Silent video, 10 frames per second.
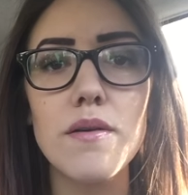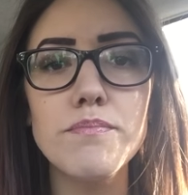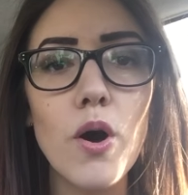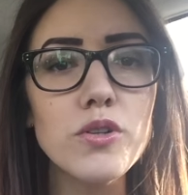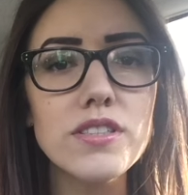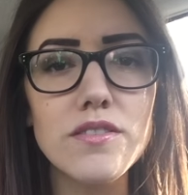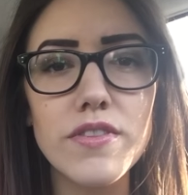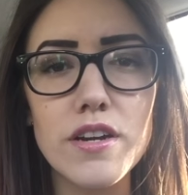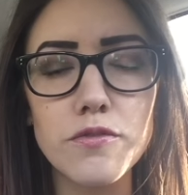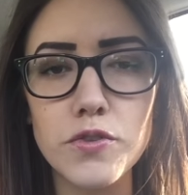Most of
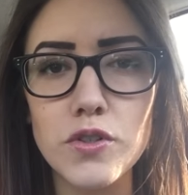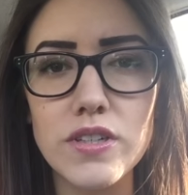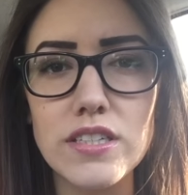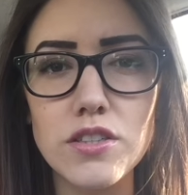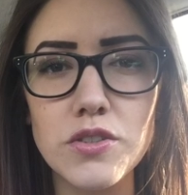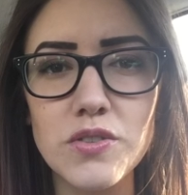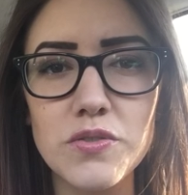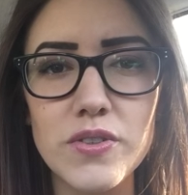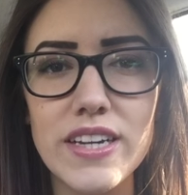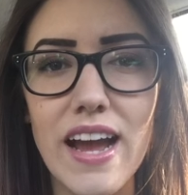their food is
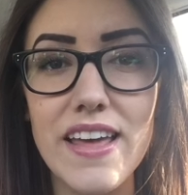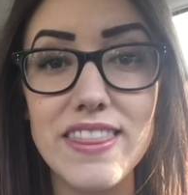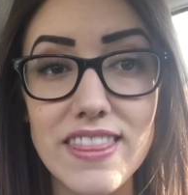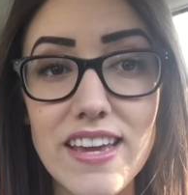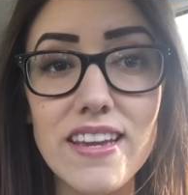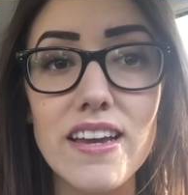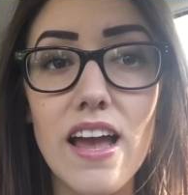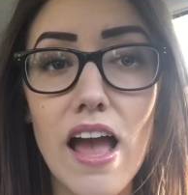gluten-free. I think